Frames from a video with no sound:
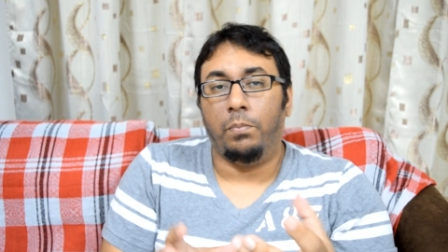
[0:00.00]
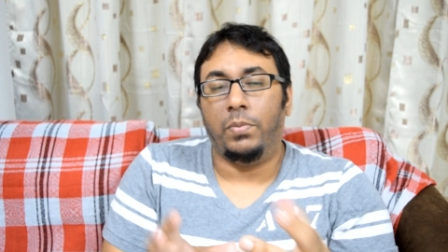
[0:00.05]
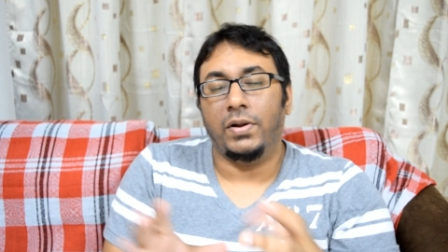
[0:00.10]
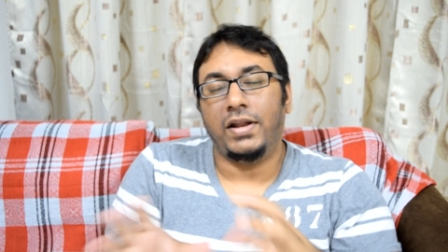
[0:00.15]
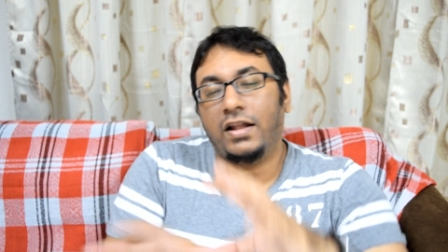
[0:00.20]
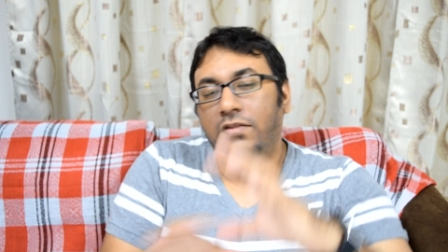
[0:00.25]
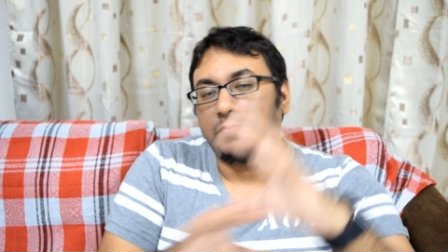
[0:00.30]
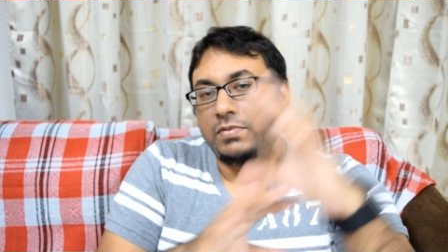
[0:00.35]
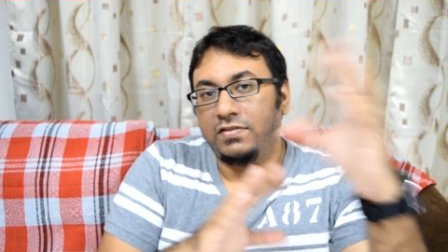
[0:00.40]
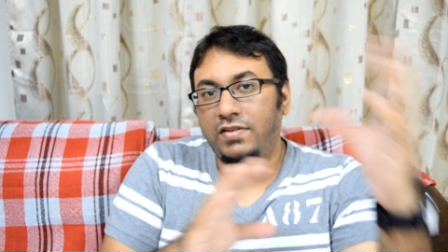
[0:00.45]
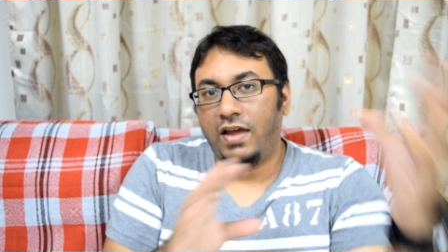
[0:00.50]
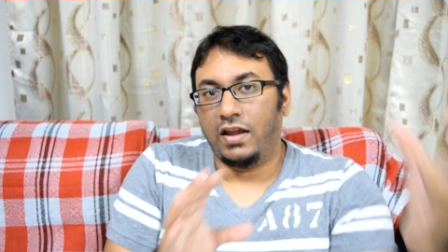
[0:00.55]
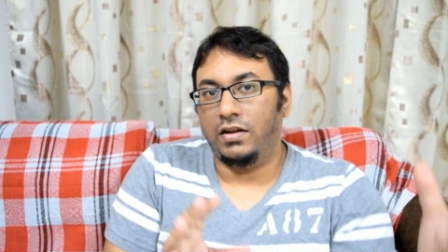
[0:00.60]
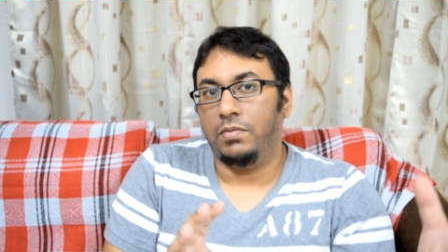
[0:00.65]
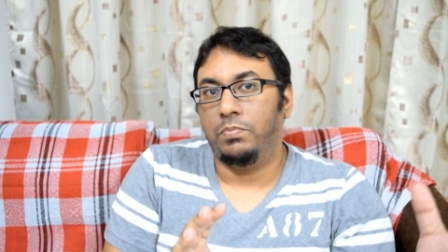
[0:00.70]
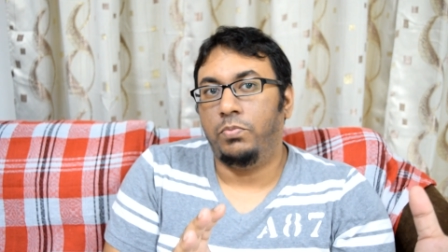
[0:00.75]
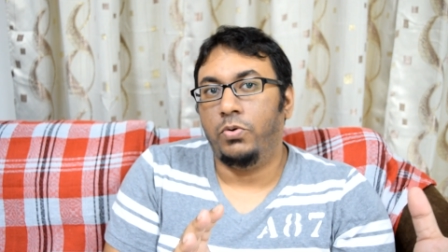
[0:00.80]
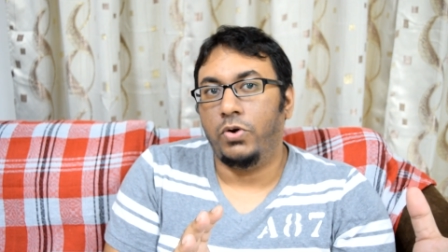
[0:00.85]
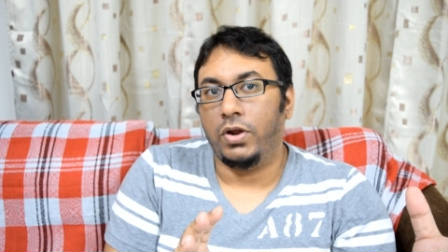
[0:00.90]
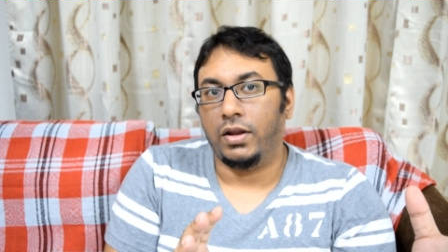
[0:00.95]
But that's beside
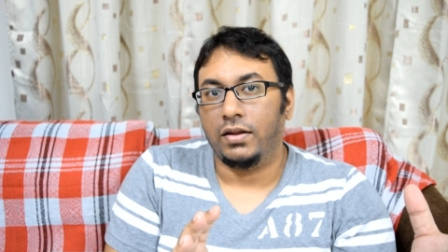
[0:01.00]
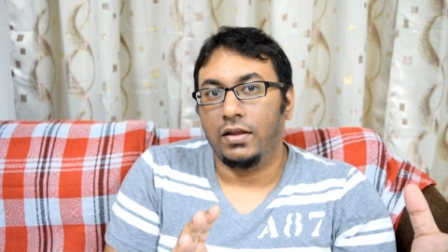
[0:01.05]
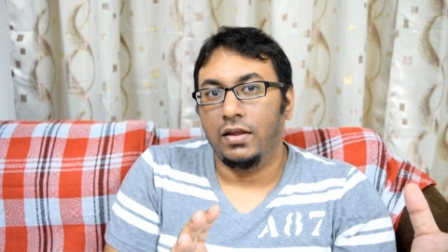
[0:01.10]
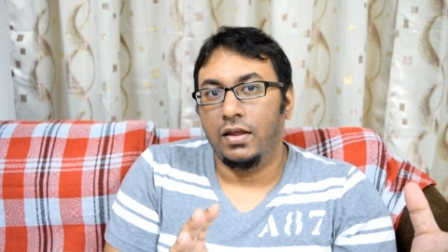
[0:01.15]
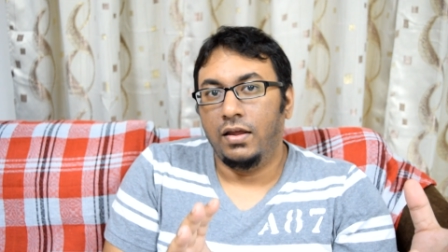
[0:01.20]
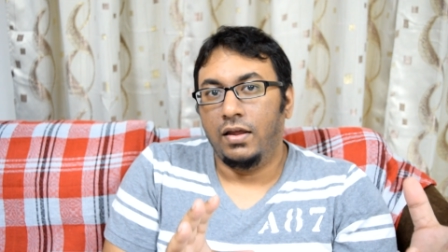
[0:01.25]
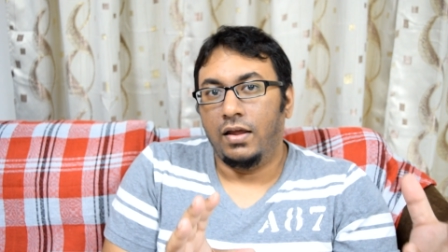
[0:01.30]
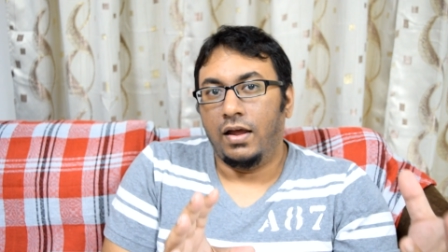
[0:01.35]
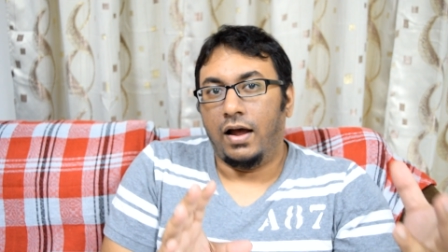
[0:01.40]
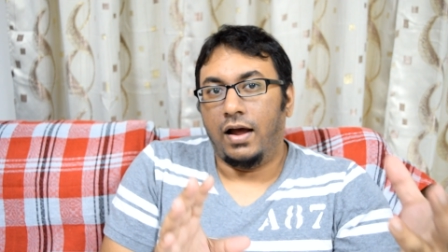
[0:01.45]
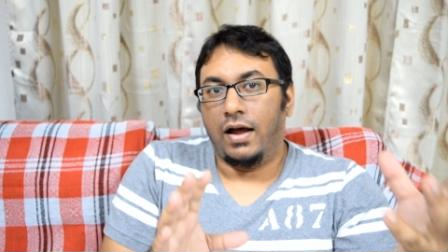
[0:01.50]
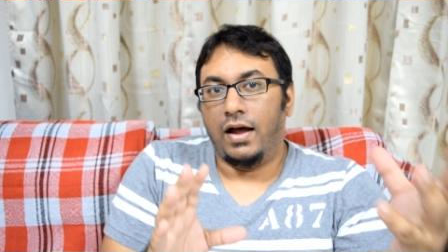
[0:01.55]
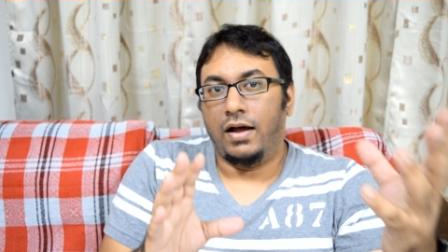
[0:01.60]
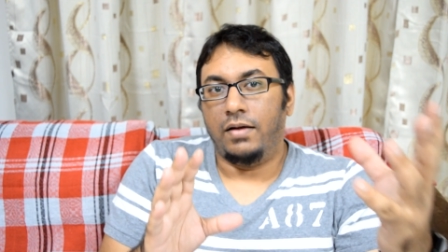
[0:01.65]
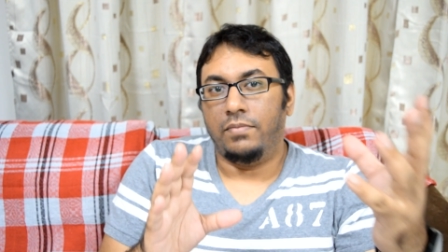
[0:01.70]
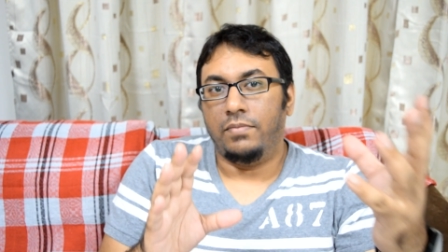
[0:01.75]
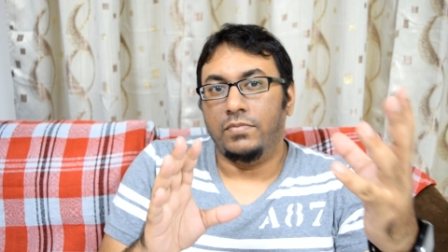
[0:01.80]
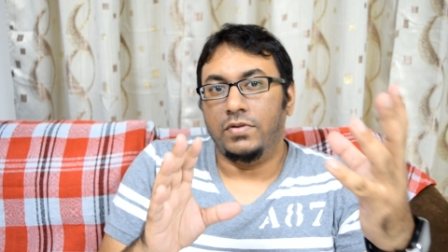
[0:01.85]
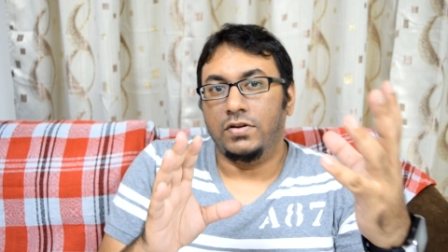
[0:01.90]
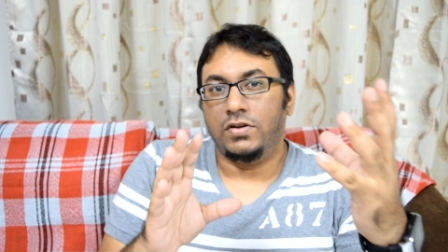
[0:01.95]
the point
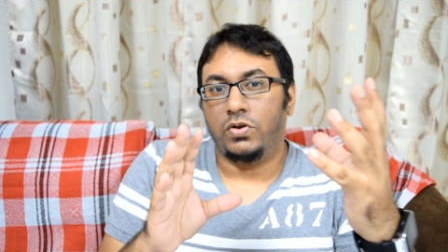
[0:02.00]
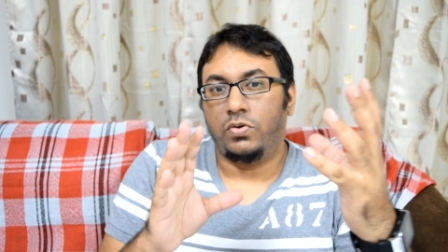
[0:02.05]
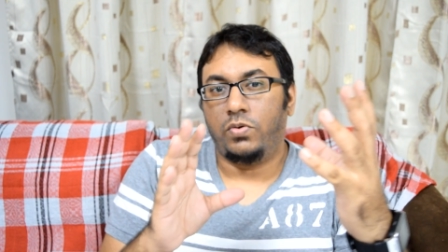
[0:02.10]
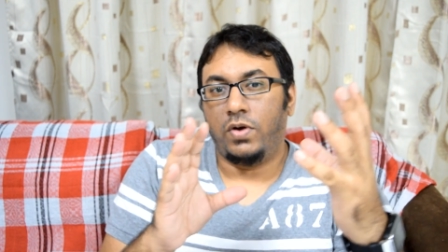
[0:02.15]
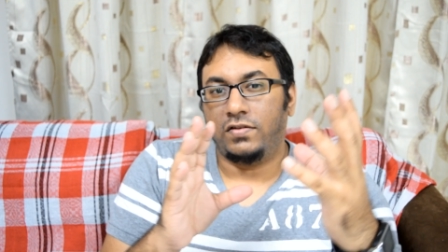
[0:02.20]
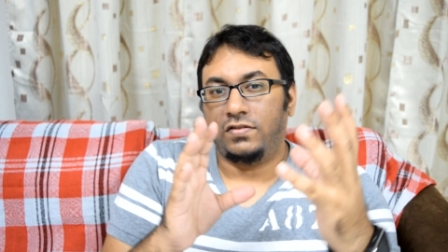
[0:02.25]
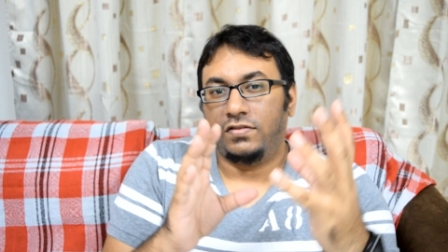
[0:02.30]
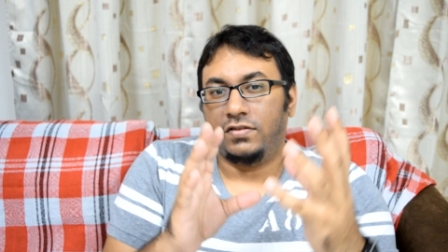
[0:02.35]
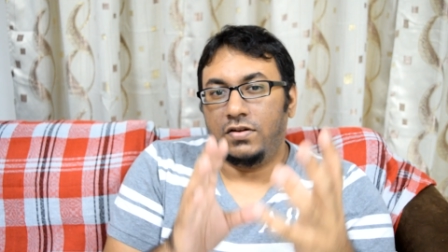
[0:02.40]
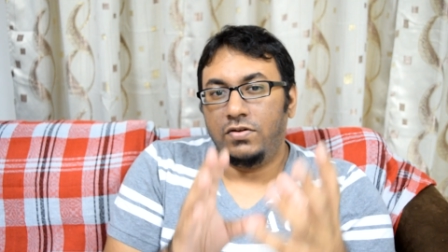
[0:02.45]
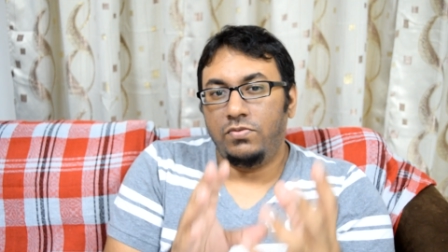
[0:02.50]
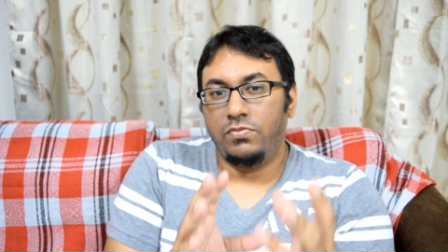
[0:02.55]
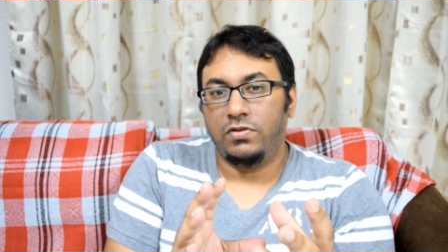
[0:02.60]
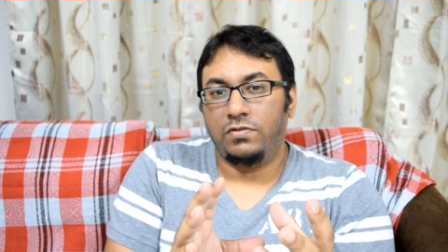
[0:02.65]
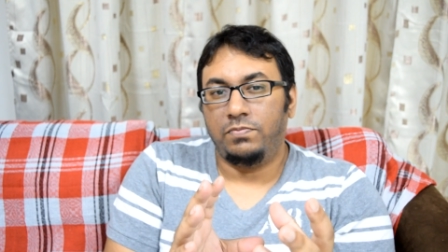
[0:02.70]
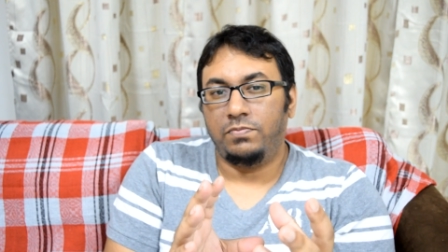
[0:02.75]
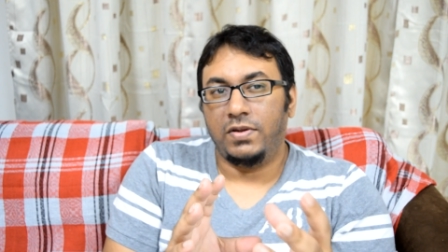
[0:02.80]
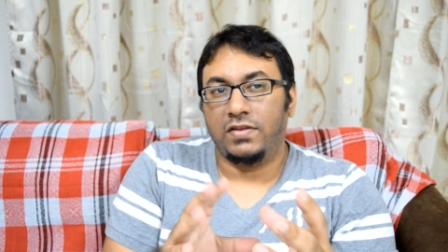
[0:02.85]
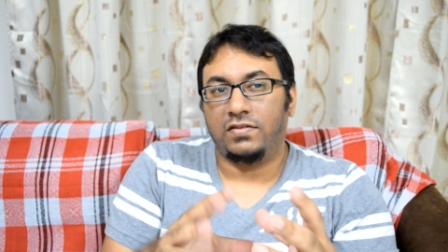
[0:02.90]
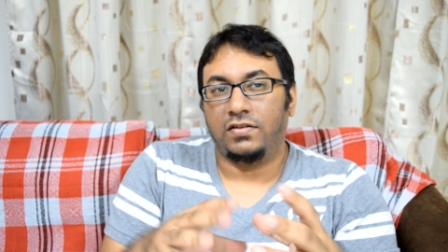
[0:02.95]
um, the question
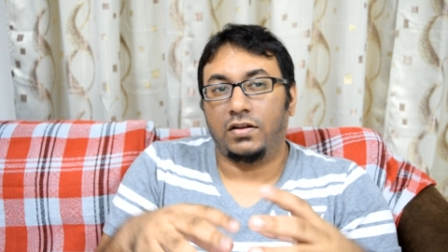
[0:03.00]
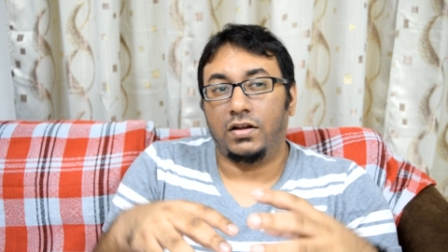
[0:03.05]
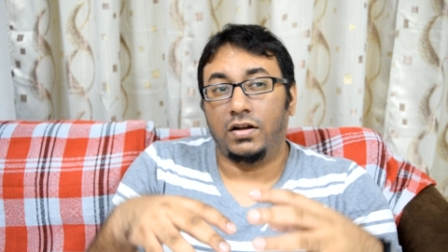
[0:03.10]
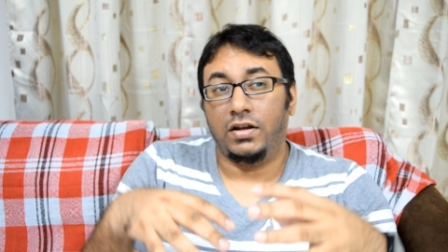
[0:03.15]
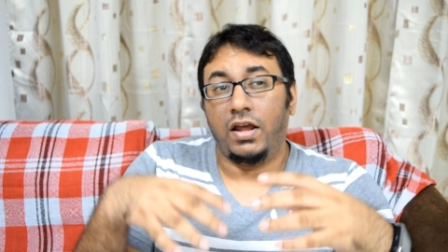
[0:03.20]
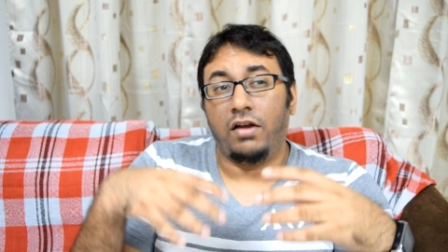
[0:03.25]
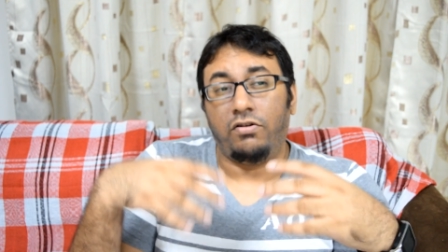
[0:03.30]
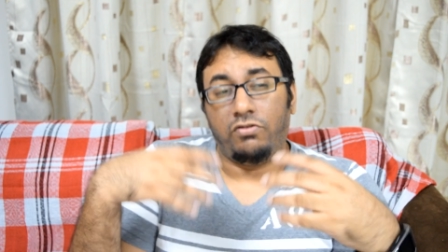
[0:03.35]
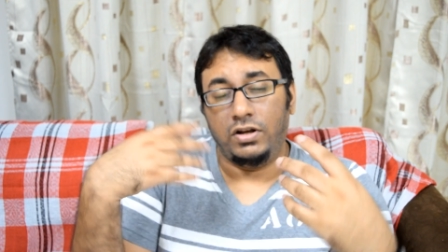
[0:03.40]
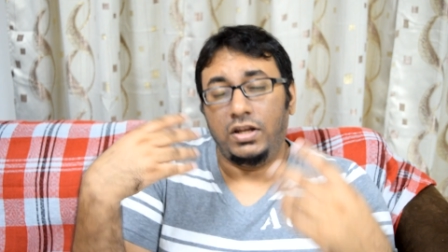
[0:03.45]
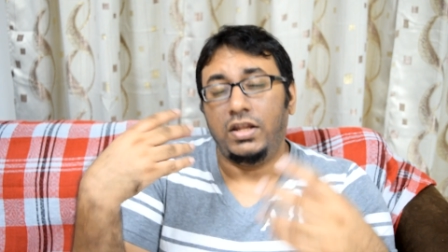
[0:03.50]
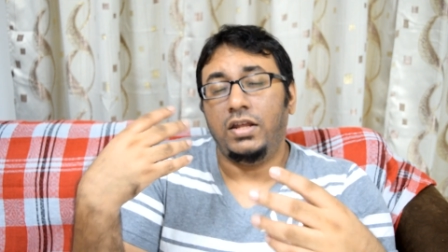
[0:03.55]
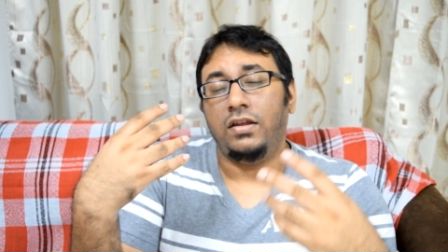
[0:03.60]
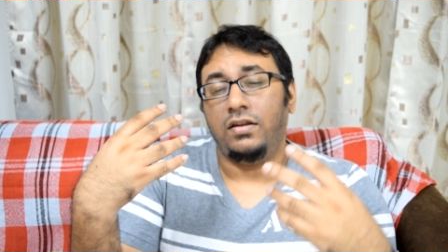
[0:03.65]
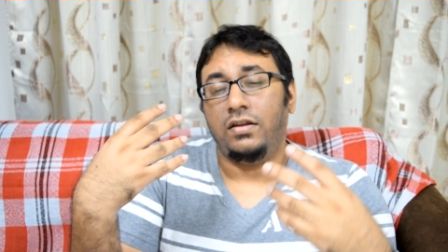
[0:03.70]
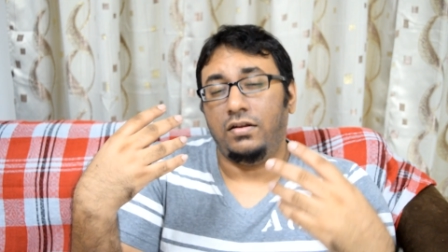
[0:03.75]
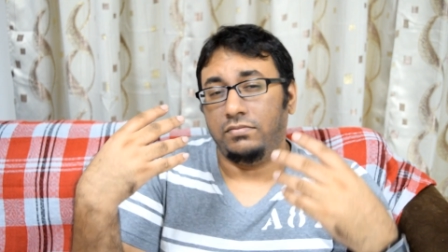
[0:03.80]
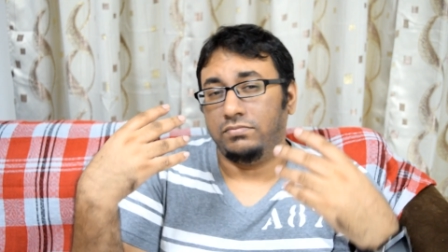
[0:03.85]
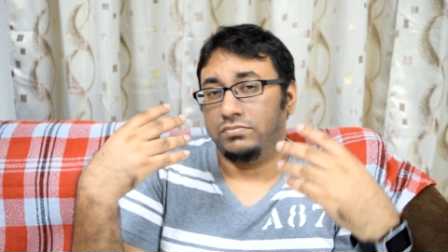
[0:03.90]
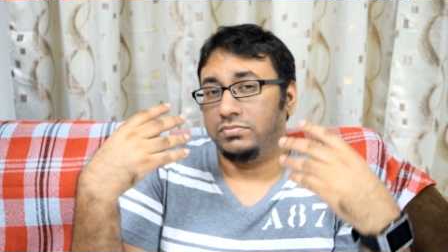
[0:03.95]
was basically a
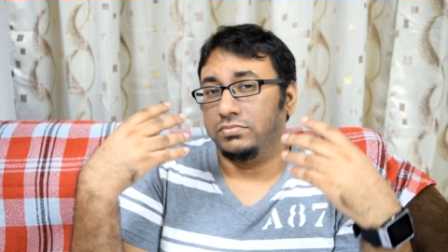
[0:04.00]
really